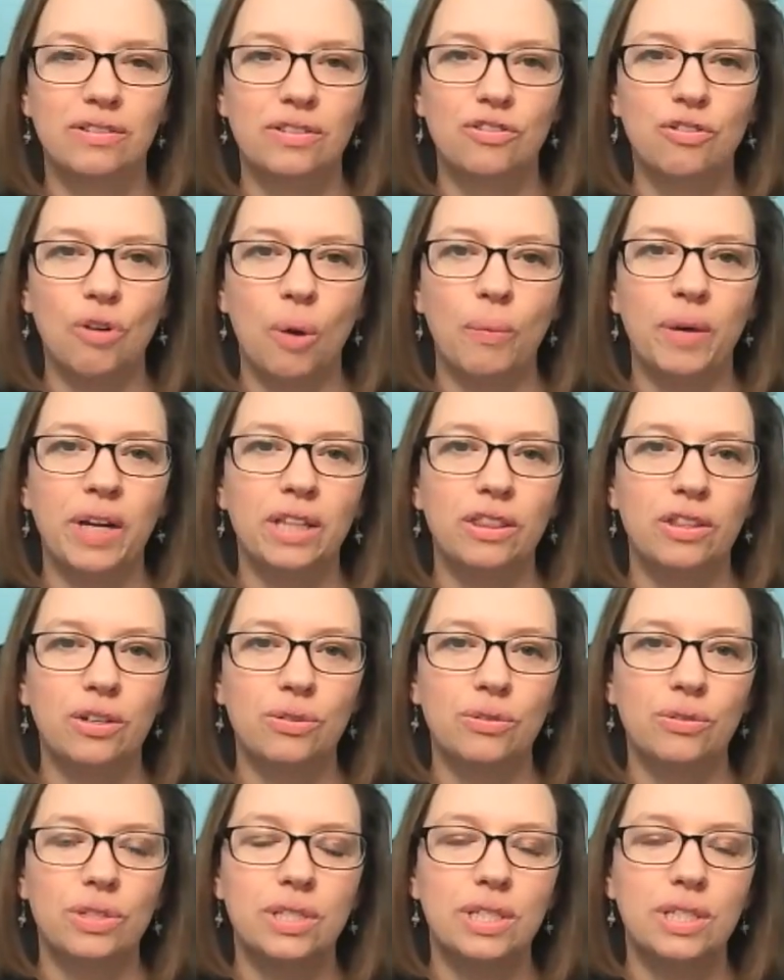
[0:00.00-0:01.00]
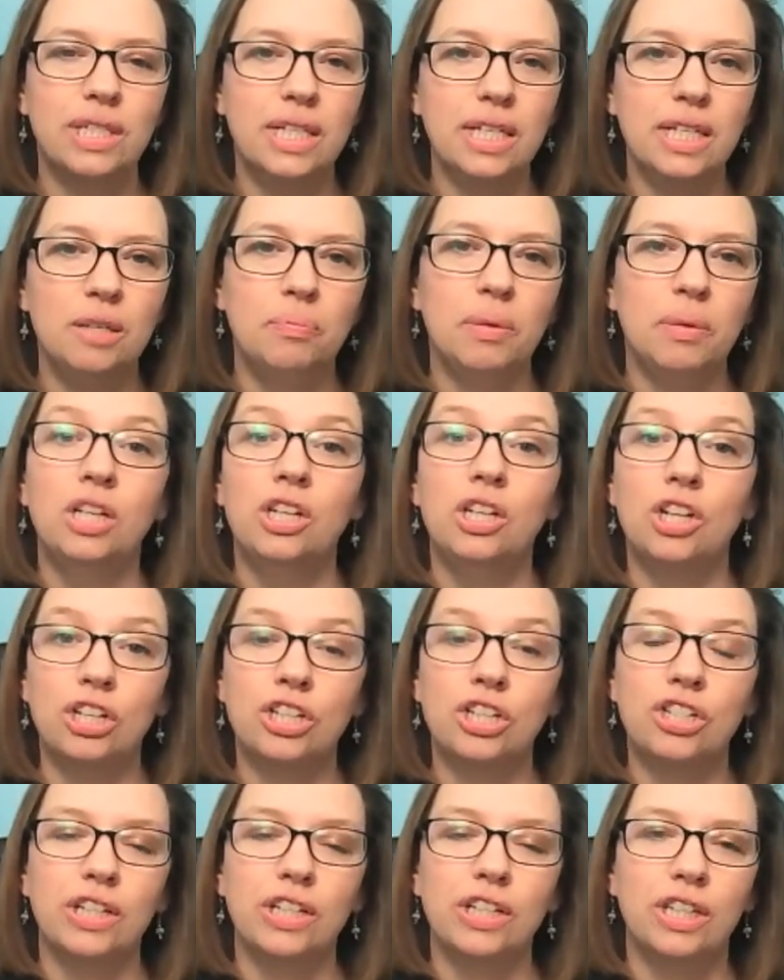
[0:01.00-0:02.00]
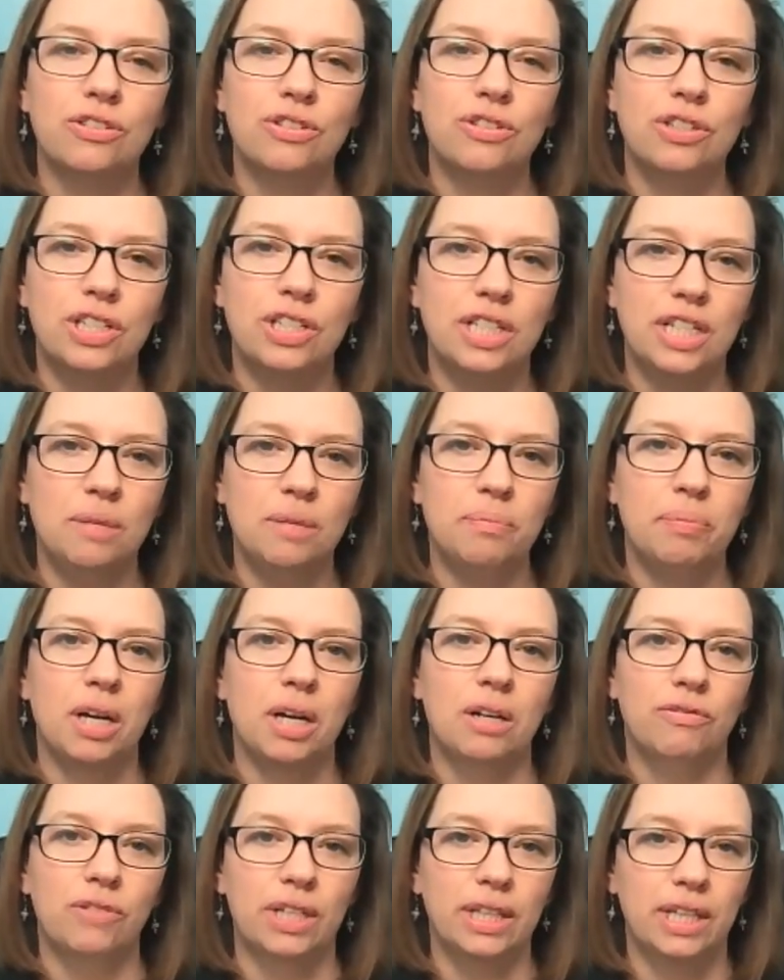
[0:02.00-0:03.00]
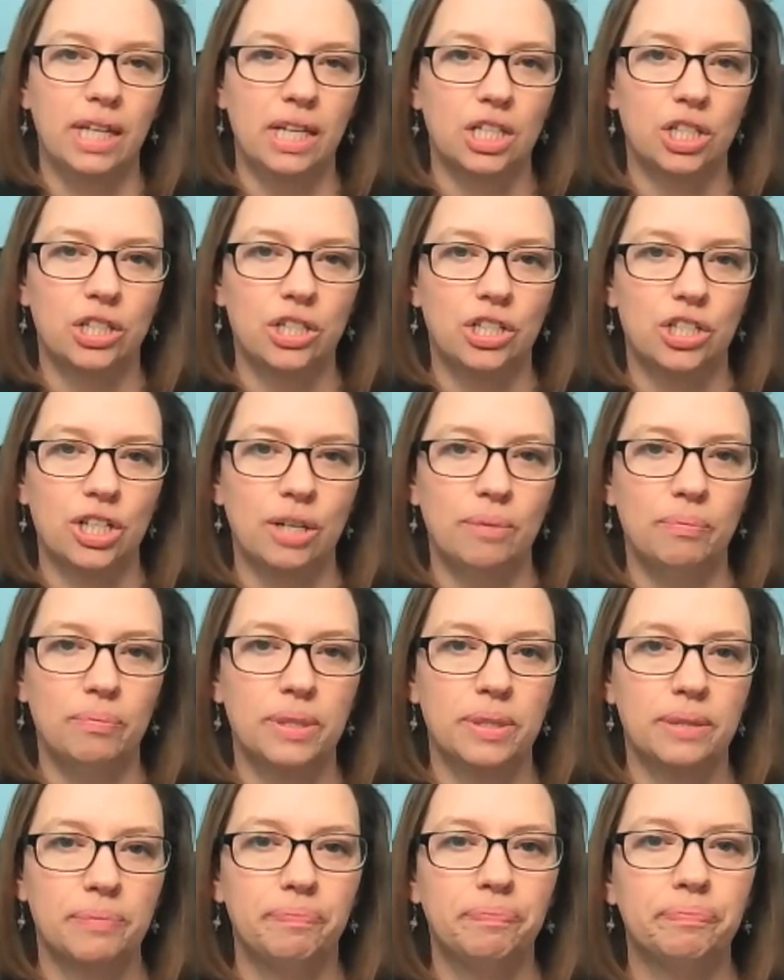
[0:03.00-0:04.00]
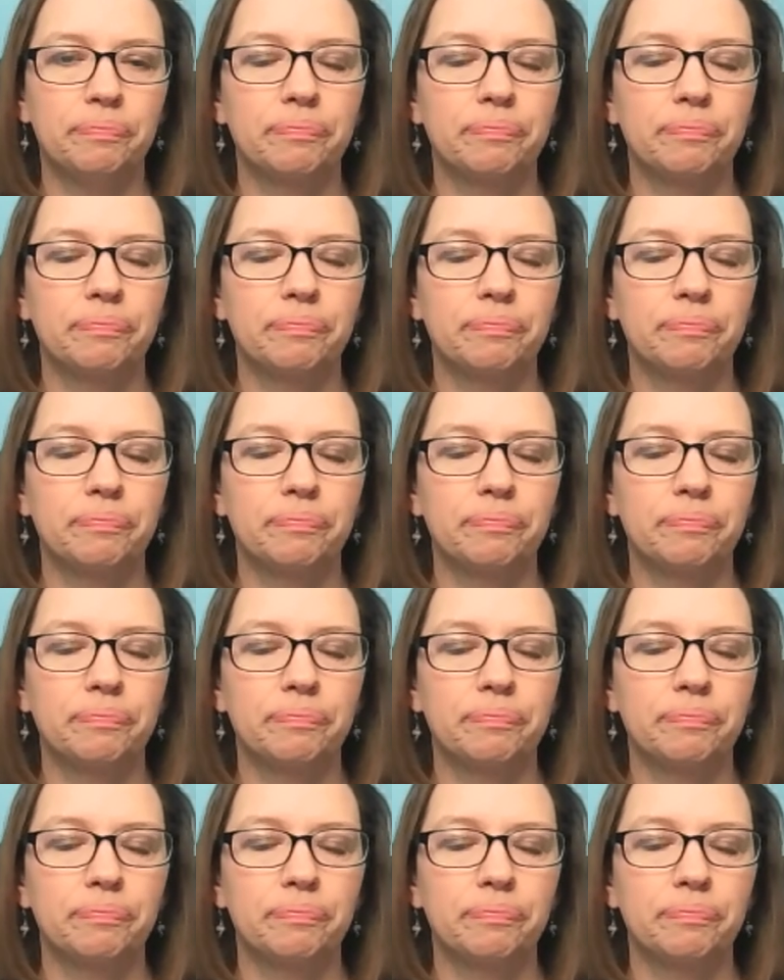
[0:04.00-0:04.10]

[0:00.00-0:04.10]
growing those deep and nurturing those deep relationships.